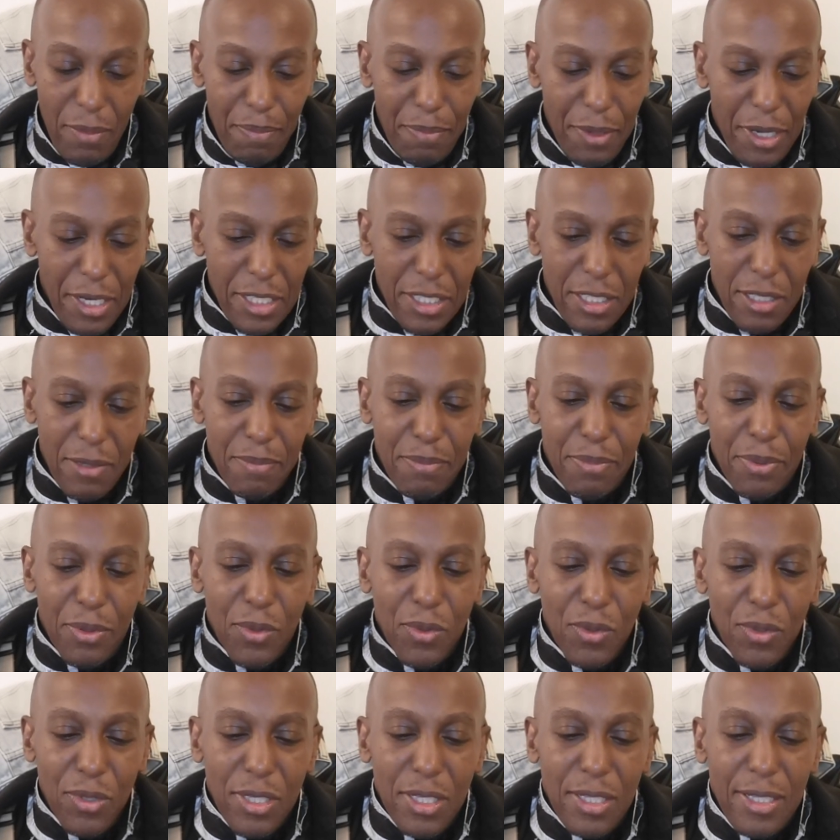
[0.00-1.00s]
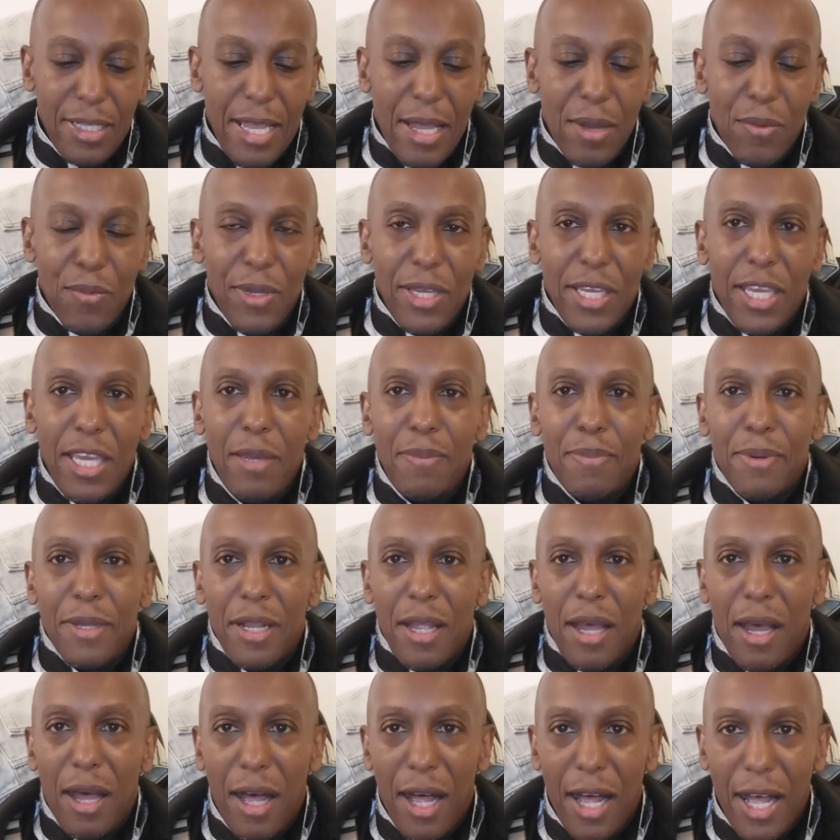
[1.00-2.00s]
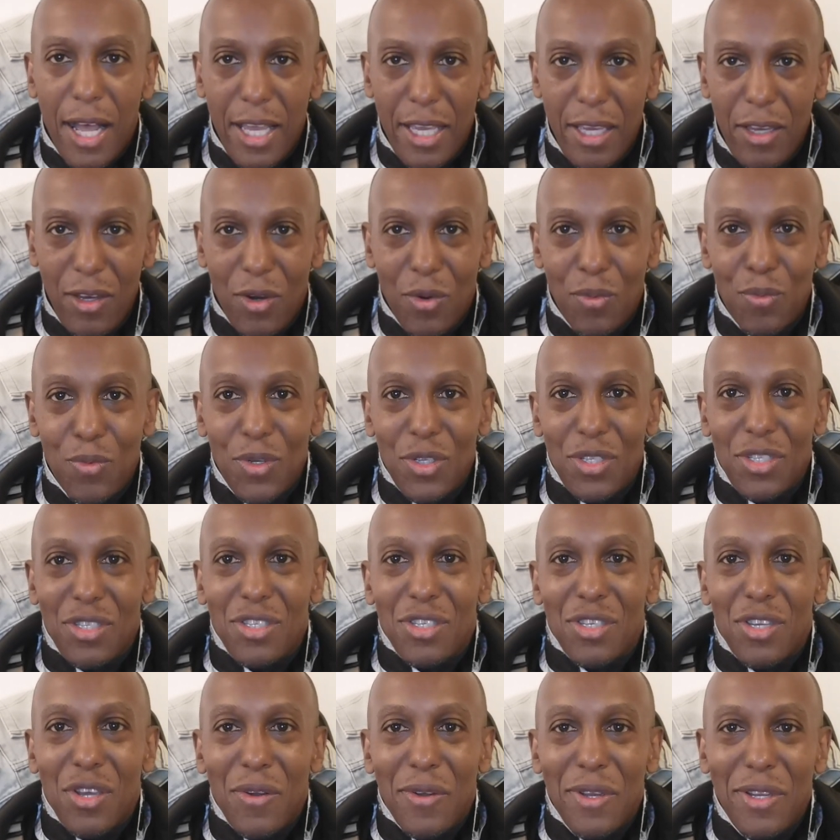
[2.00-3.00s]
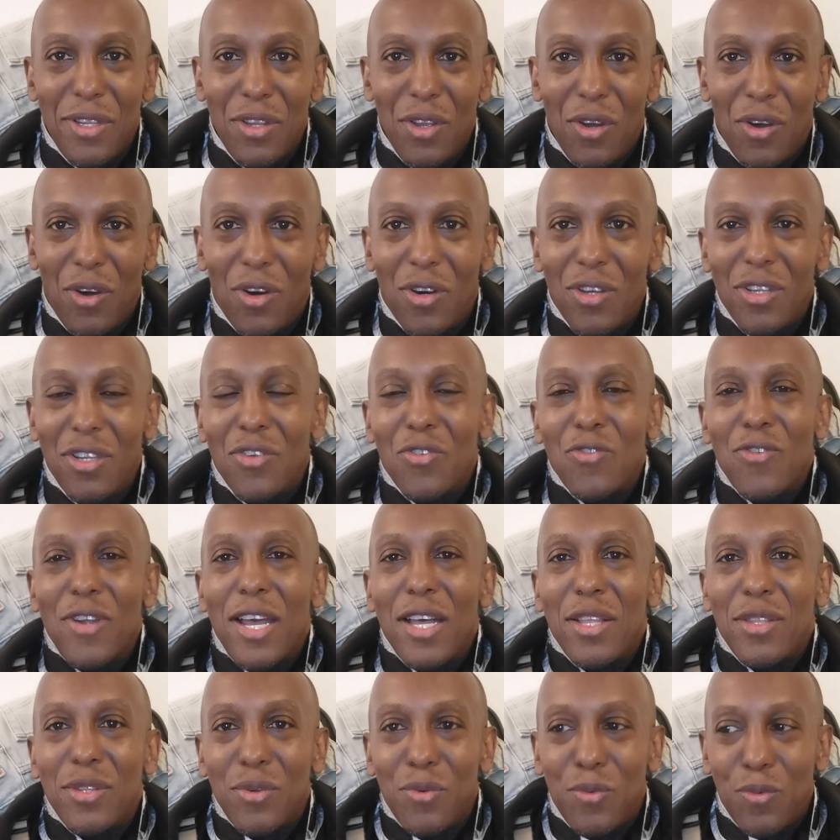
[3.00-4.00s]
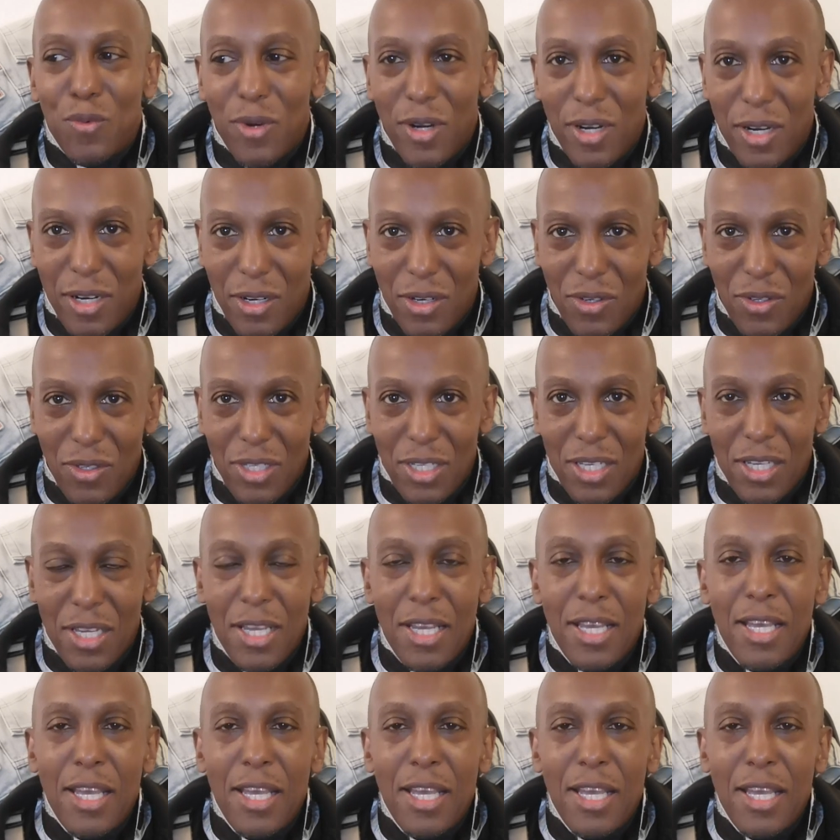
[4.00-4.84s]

But it's important that we keep an eye on what's going on around the world,